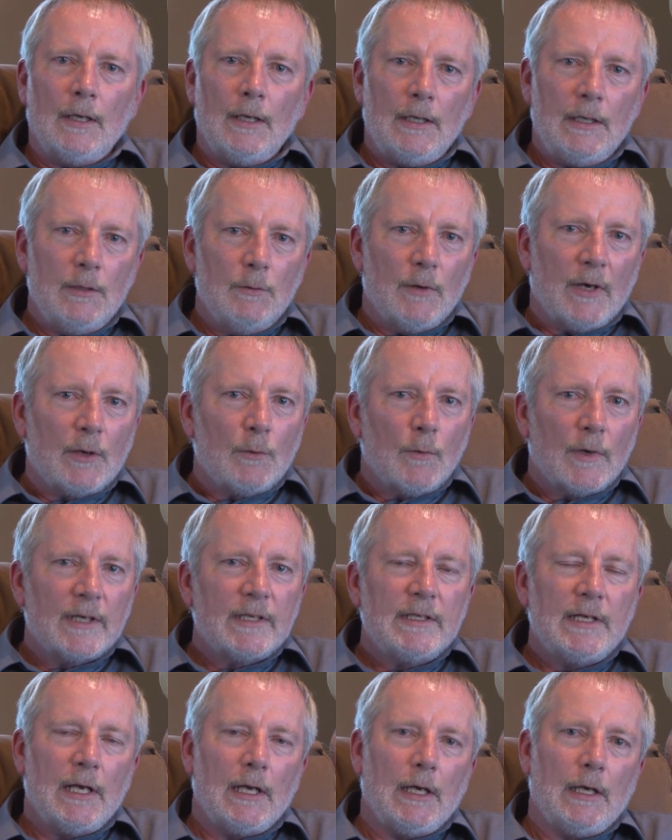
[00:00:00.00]
Anyway,
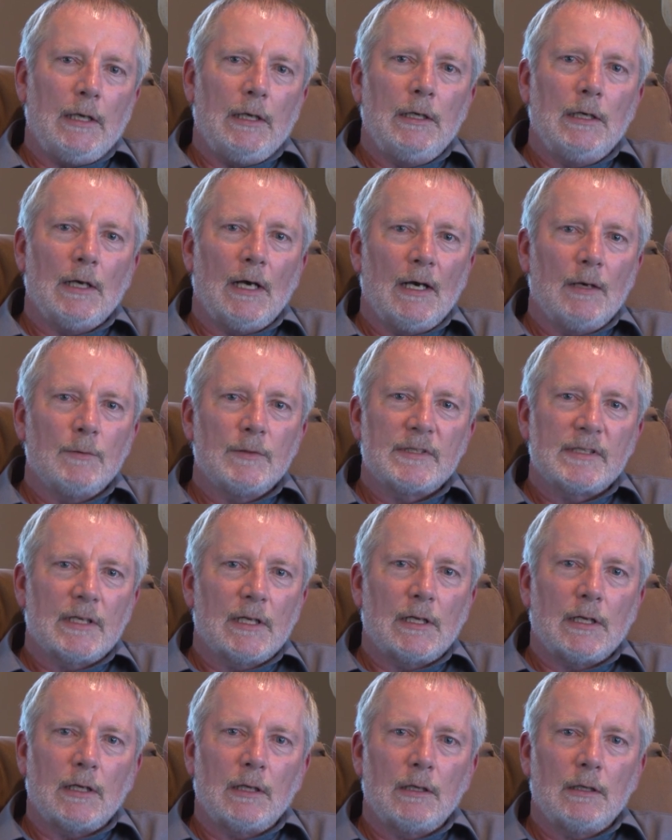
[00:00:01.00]
one day I was
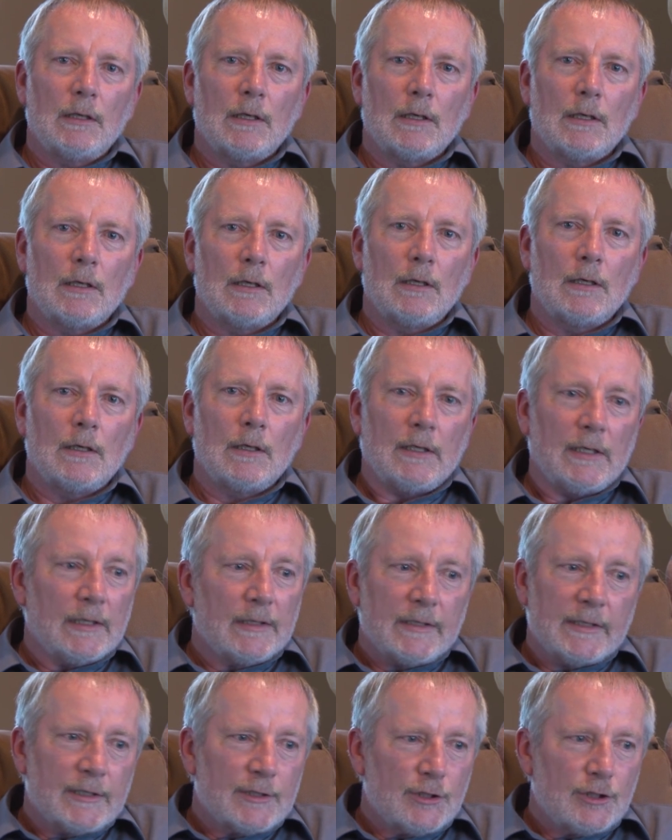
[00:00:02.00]
sitting
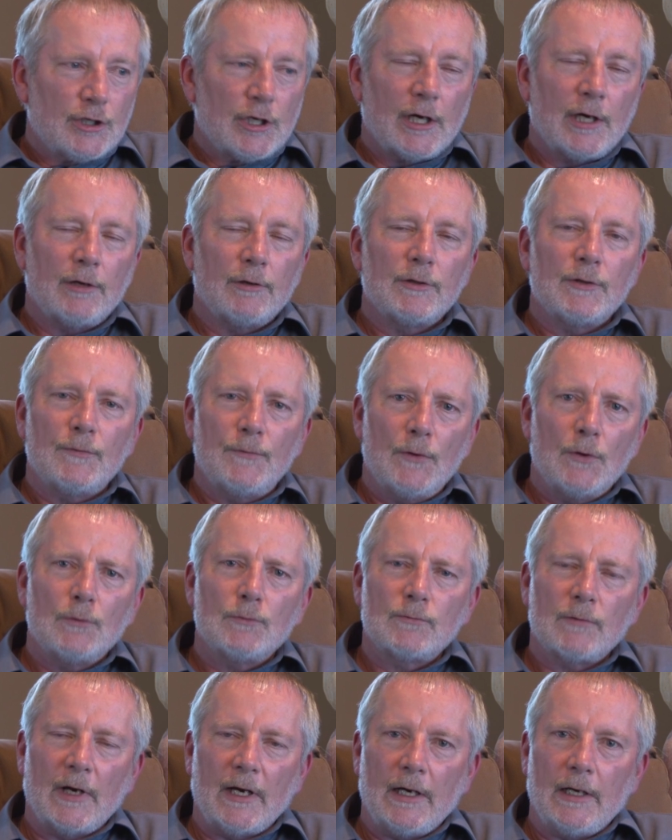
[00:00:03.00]
in this chair and the
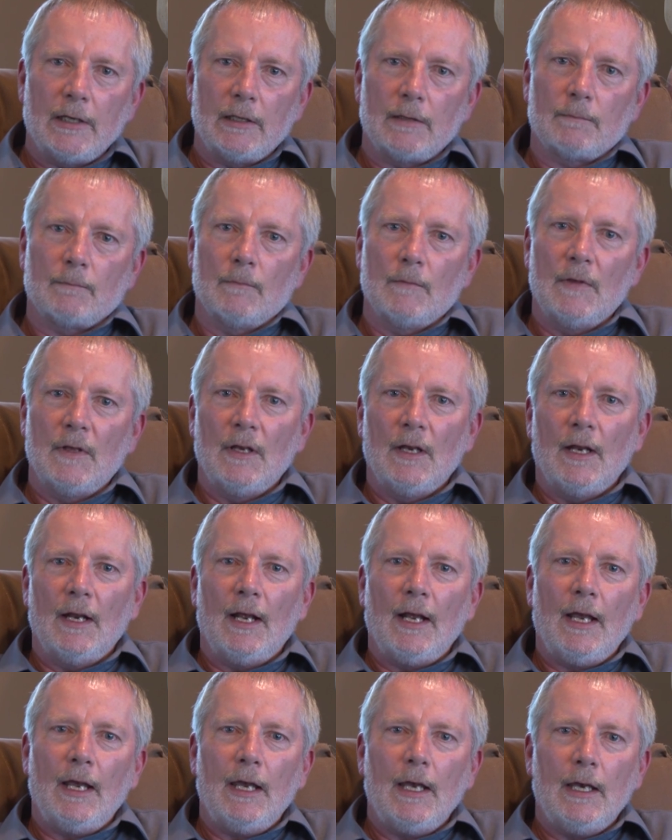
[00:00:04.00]
phone rang.
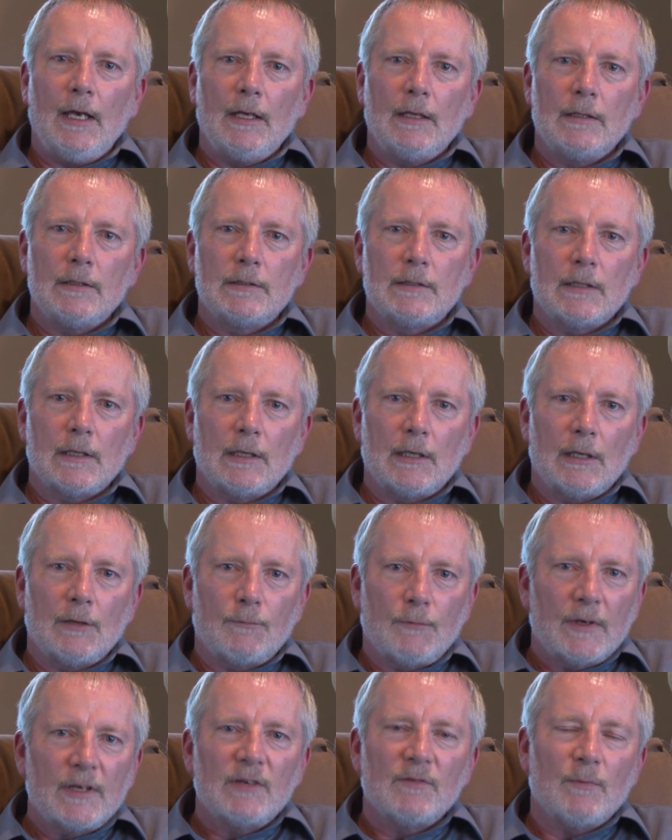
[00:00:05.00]
And a
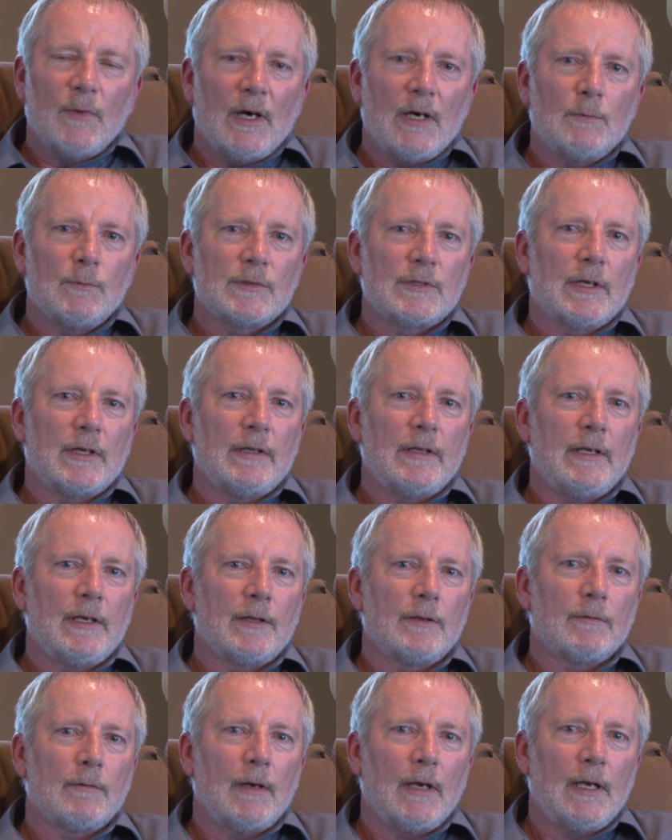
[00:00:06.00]
friend of mine was on the
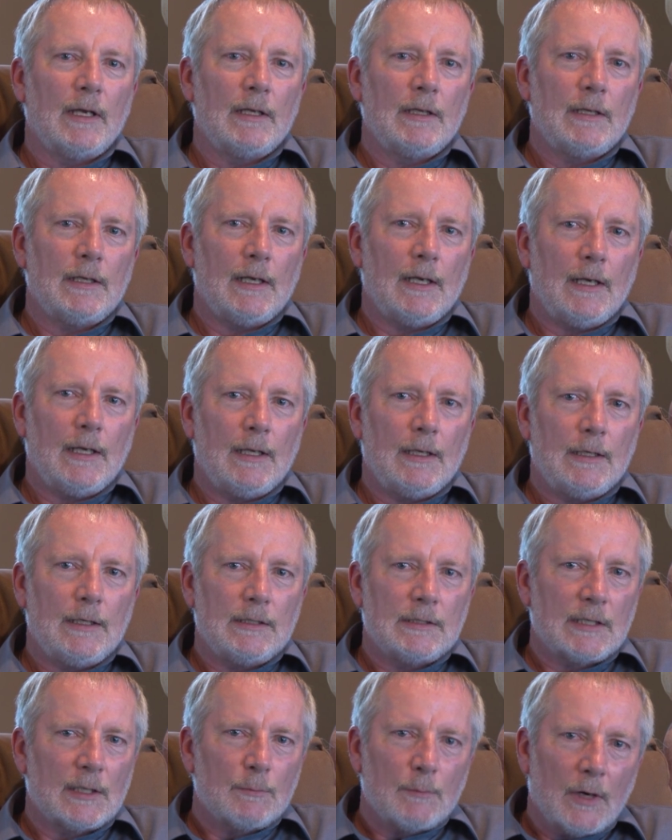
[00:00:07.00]
other end, and he
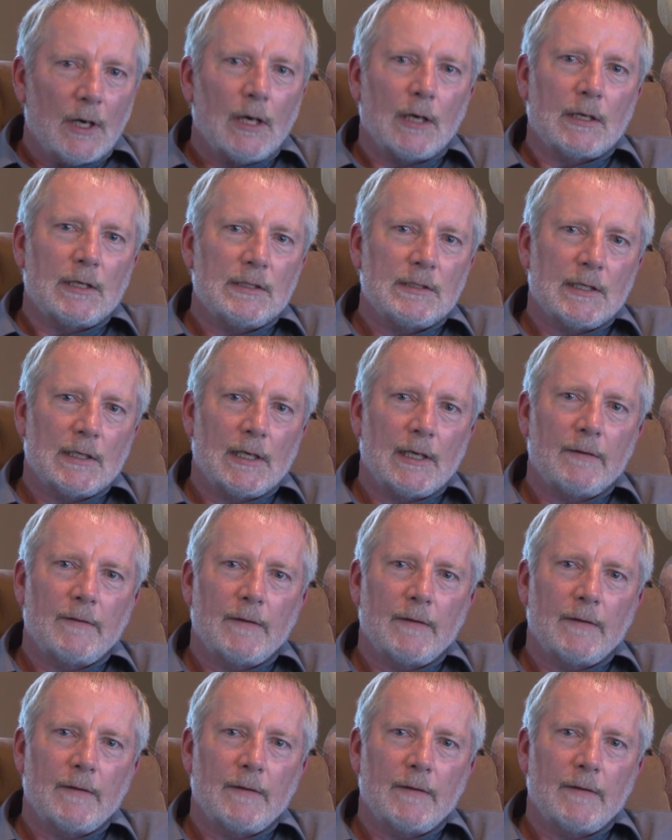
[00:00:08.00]
said, "Mark," he said, "I